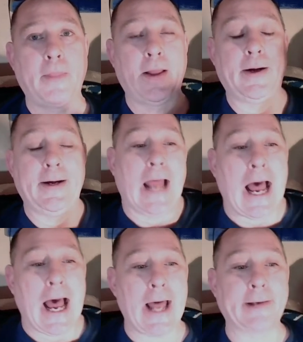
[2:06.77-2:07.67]
they had an
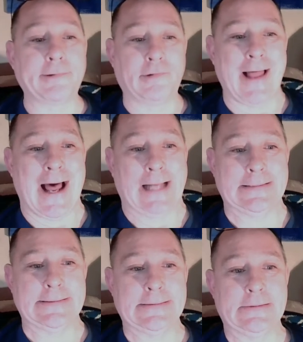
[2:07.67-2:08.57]
odd lot
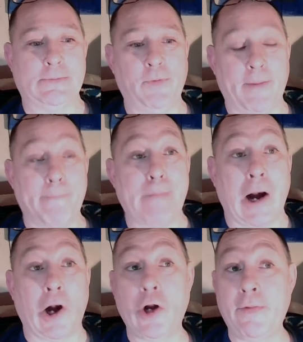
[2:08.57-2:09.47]
with a
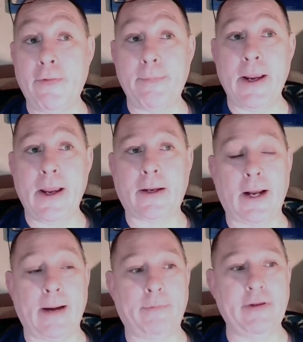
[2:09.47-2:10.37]
barn in the back,
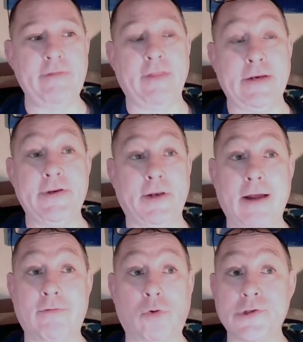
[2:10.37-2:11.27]
and I believe they did
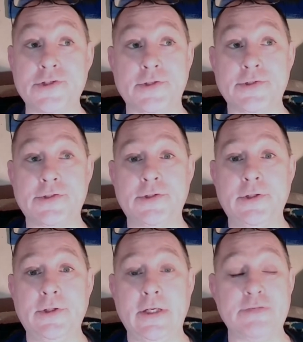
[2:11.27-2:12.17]
have horses.
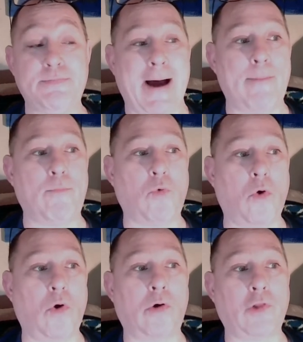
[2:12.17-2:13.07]
His mom
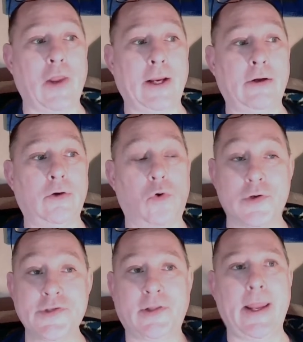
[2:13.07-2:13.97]
wore like
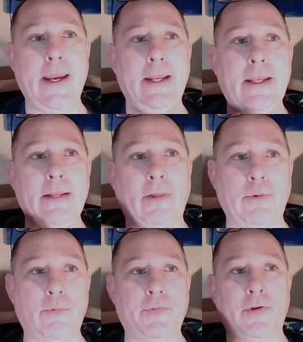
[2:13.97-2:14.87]
horse lady,
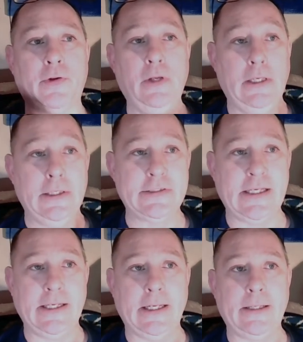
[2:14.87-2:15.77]
like with the
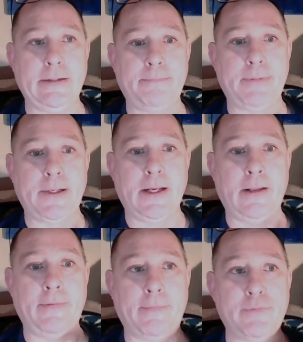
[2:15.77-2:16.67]
tan
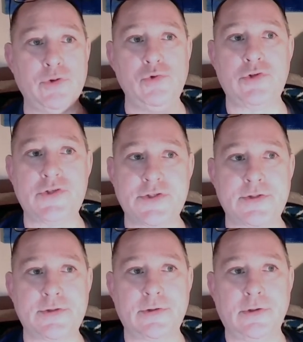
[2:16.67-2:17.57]
and the
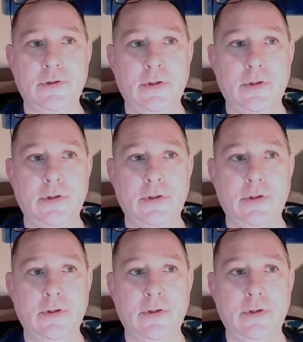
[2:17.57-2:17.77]
boots